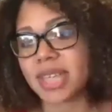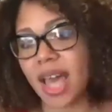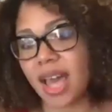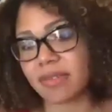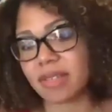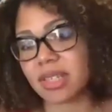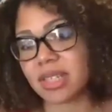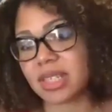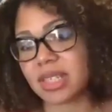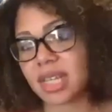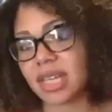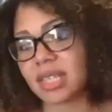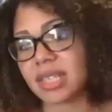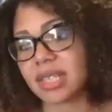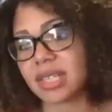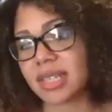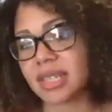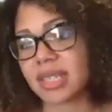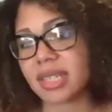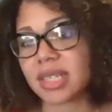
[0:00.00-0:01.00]
have to take
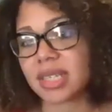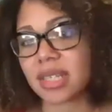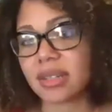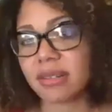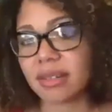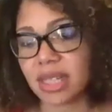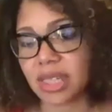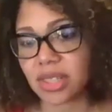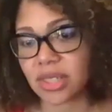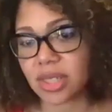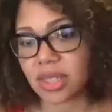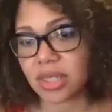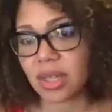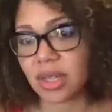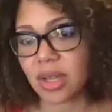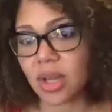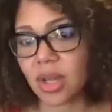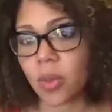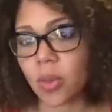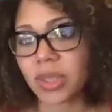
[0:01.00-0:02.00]
into consideration
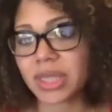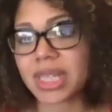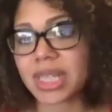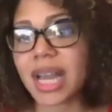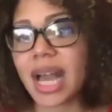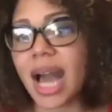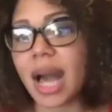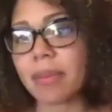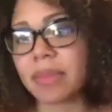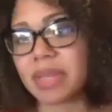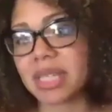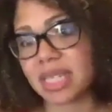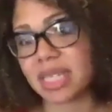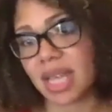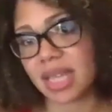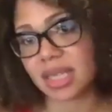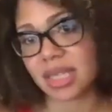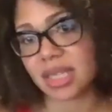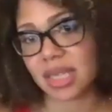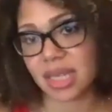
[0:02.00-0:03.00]
what the common
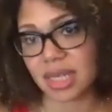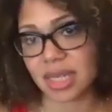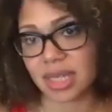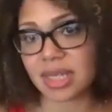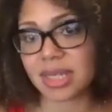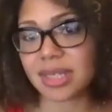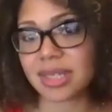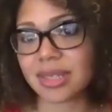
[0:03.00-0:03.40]
sense is,